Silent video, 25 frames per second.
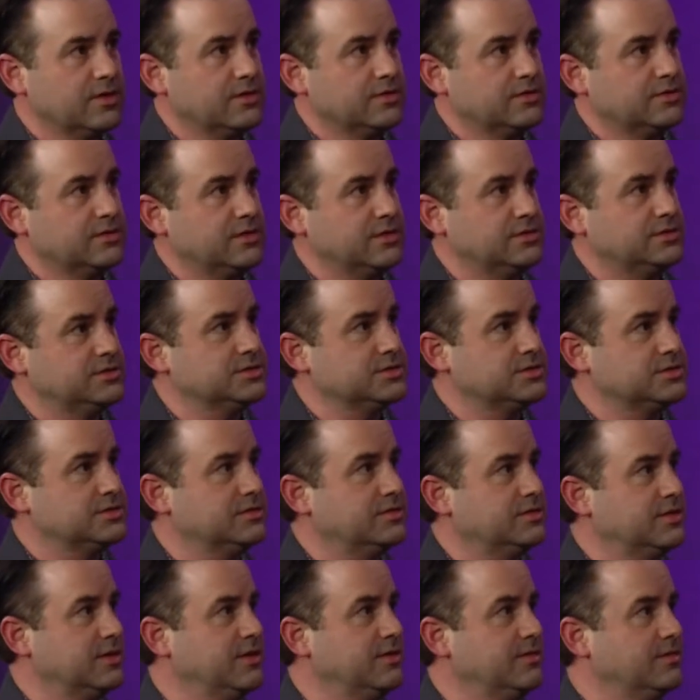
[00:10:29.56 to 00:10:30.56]
they just,
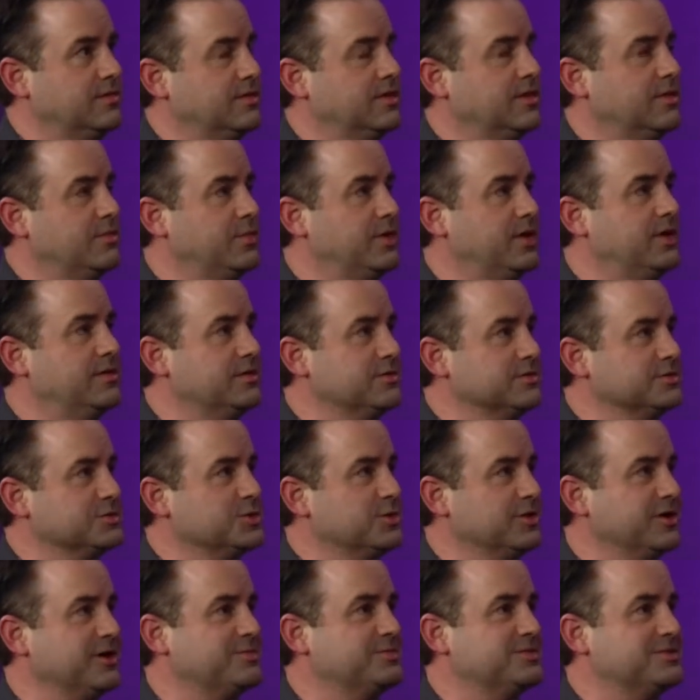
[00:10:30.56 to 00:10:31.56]
they, they beat those
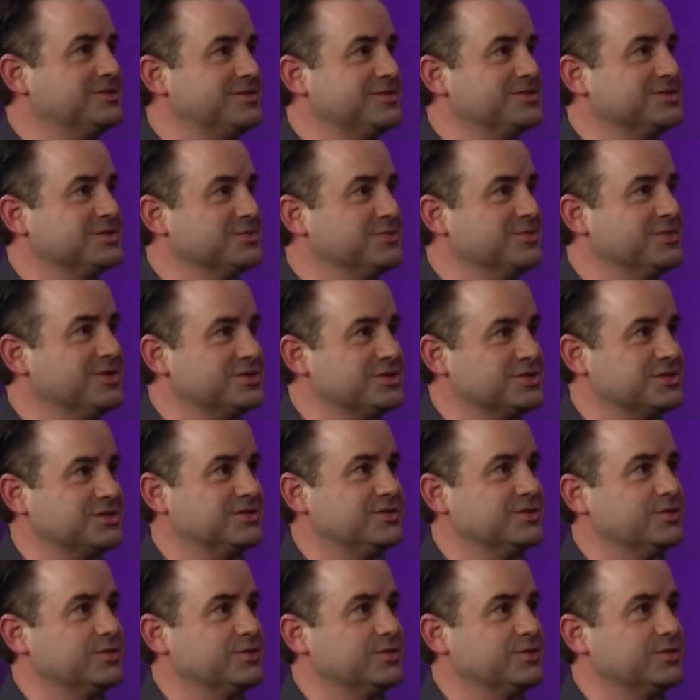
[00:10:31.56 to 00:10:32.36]
grapes into submission to